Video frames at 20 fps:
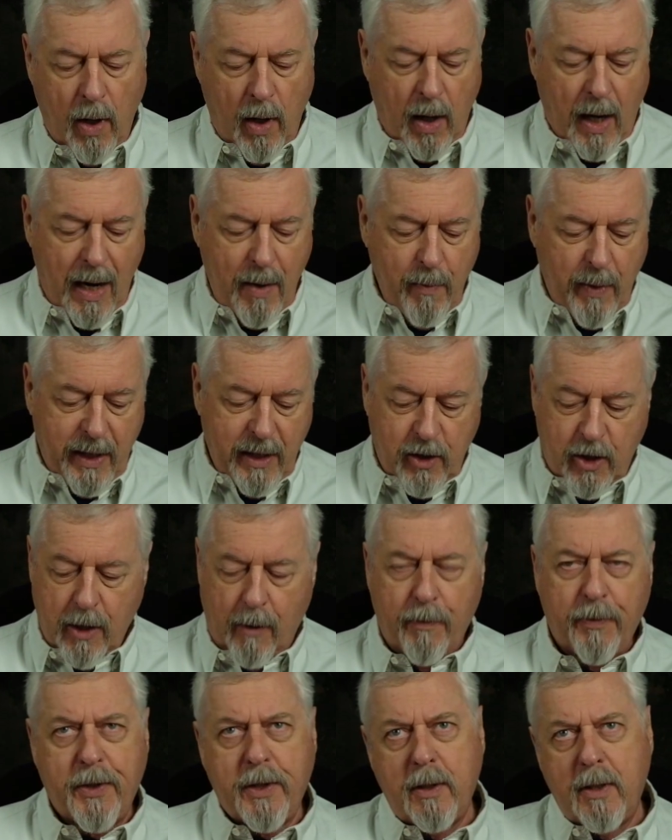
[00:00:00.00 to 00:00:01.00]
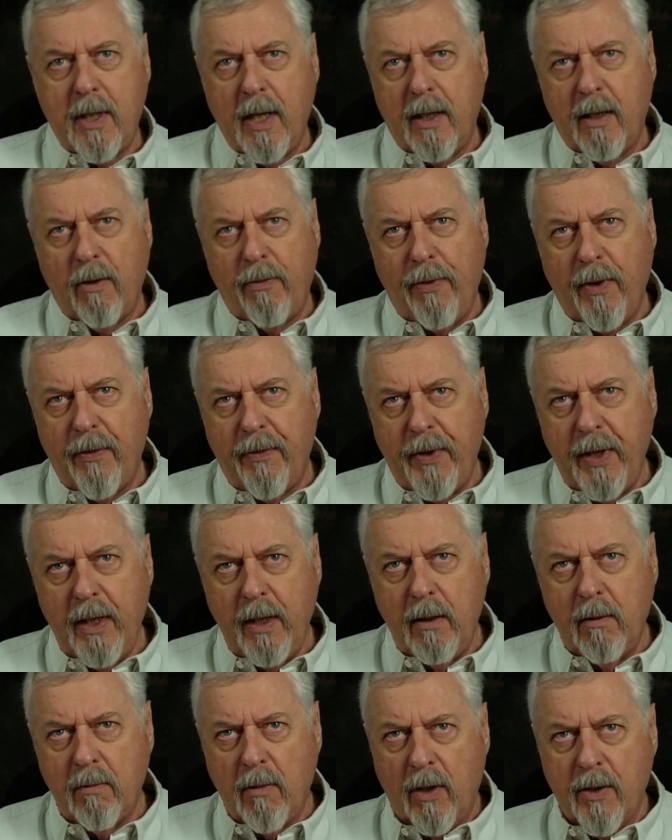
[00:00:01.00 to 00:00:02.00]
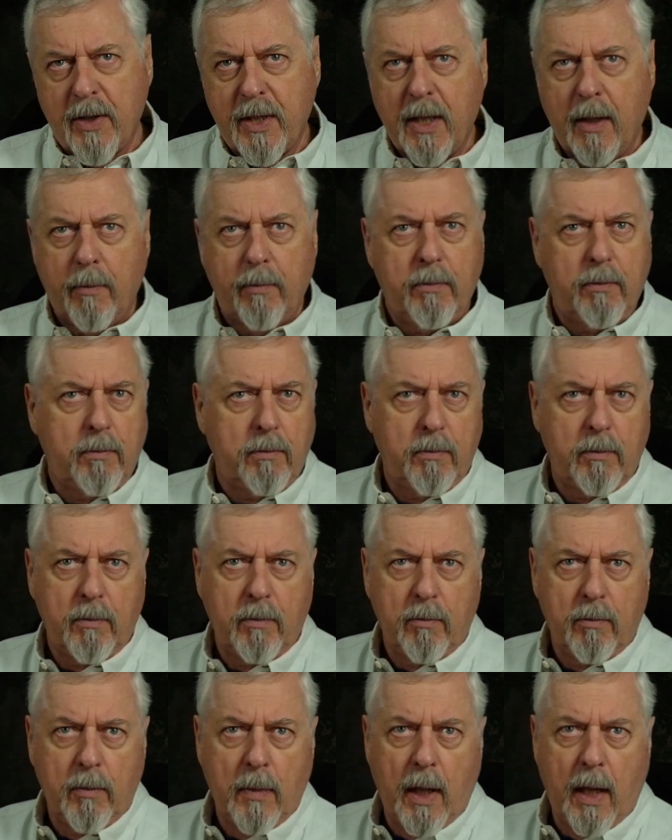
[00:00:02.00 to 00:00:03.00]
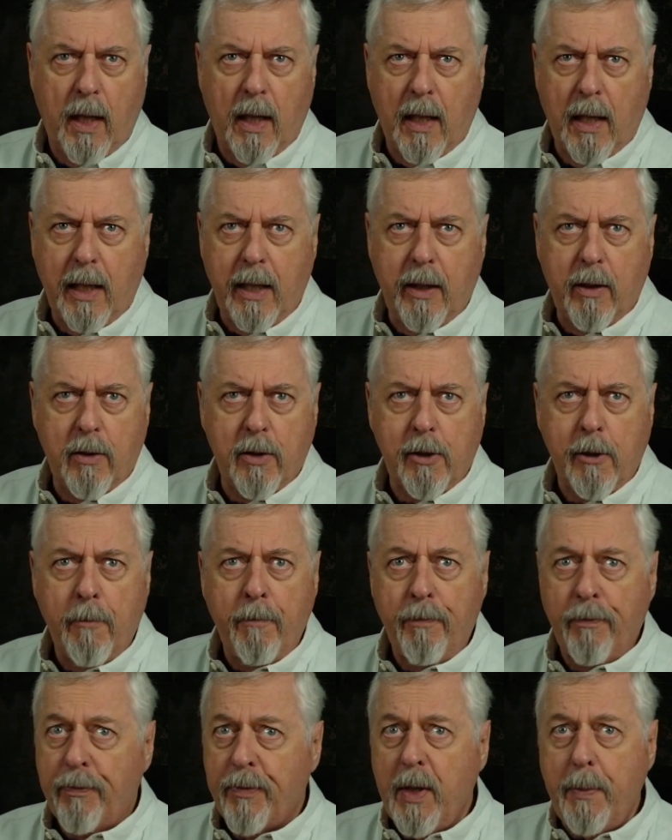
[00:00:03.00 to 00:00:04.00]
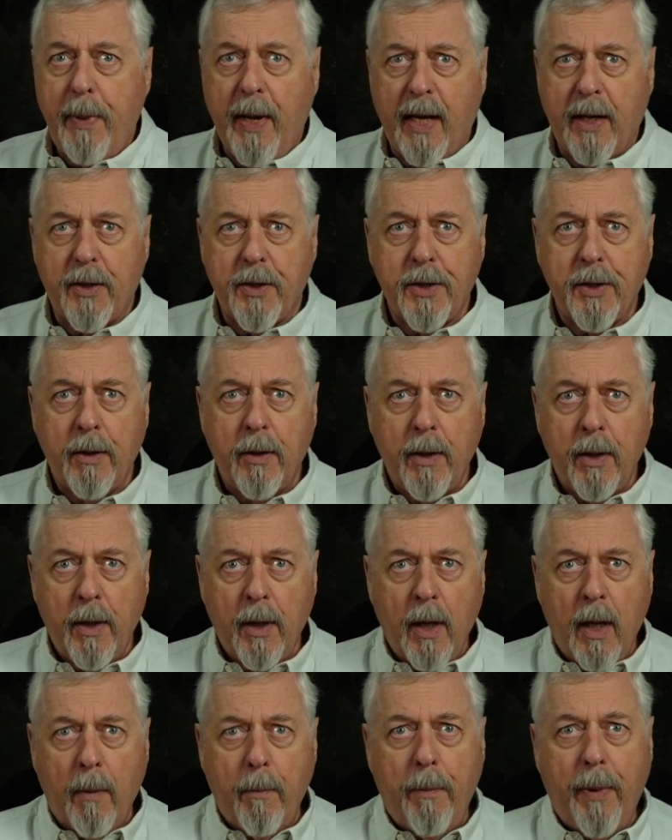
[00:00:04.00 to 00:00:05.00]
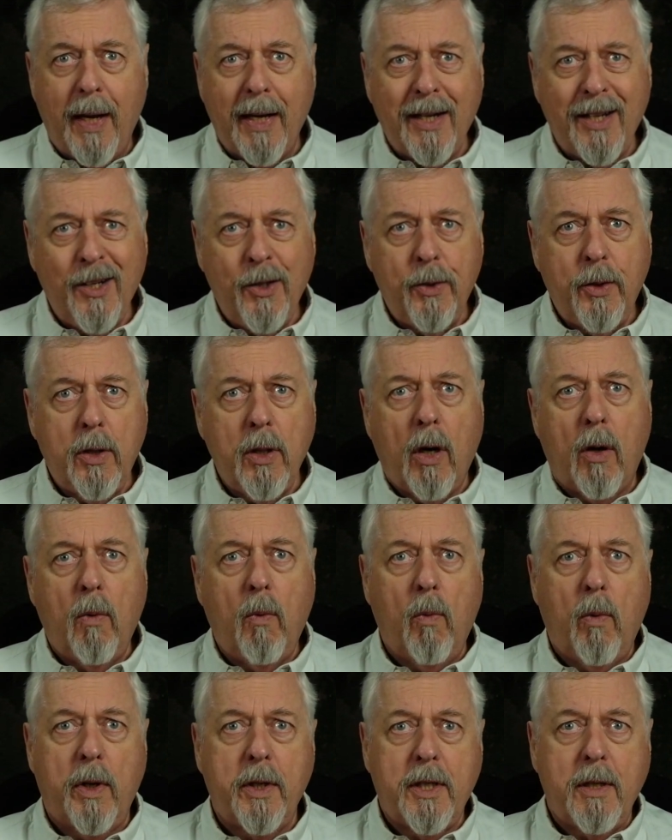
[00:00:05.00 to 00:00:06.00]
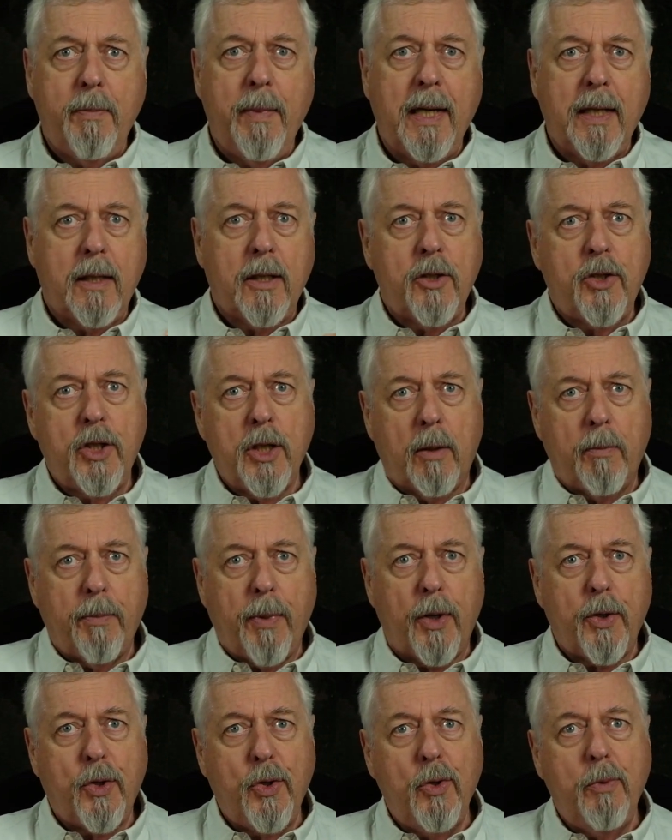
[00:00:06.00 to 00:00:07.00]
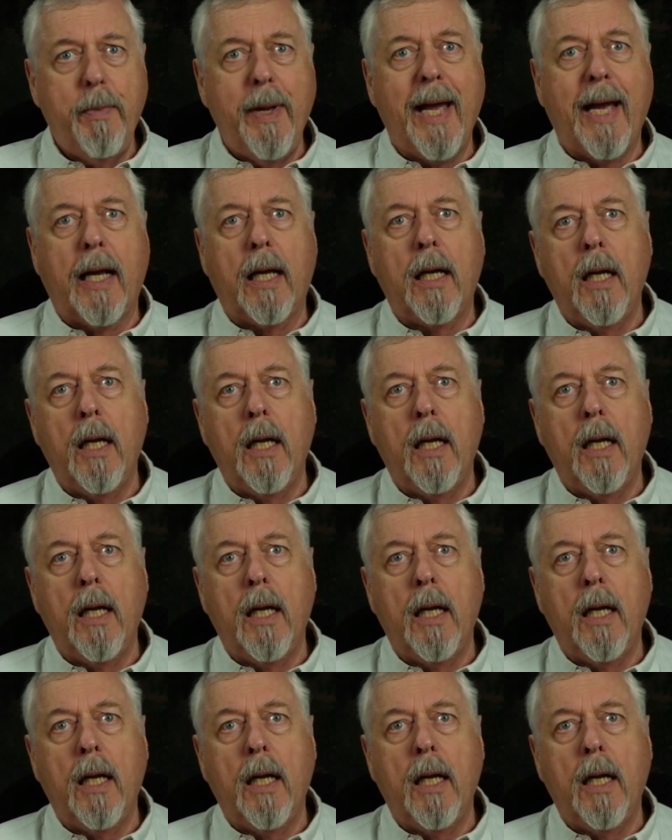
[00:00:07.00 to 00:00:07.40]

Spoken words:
I might jump 10 to 15 on some leaders. Depends. But you don't want to make the jump too big.